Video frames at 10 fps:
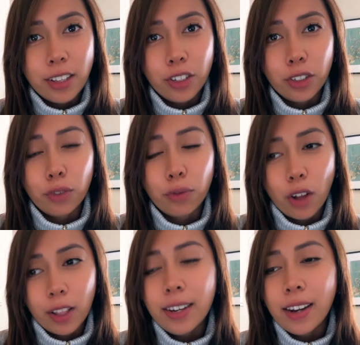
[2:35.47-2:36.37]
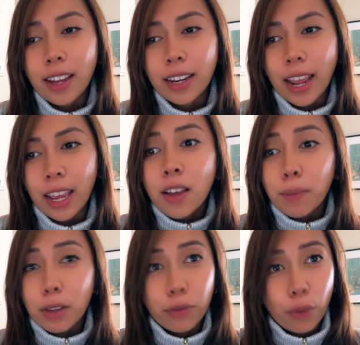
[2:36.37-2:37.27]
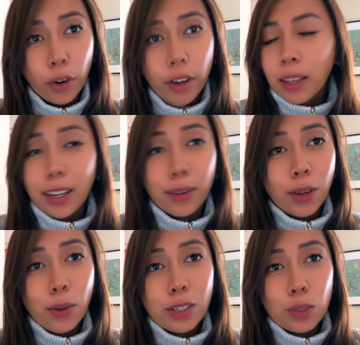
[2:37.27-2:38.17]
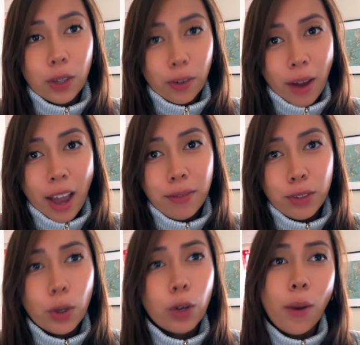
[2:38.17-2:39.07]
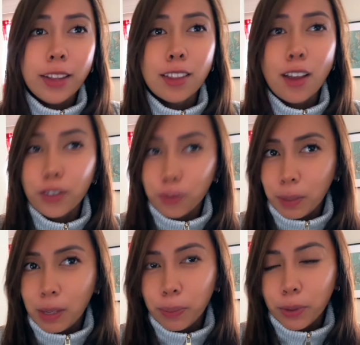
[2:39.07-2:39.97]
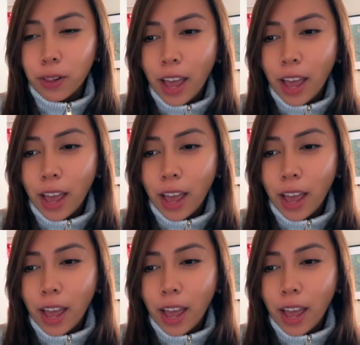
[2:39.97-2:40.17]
just fallen a day before. Anyway, once we arrived, there were quite a lot of people.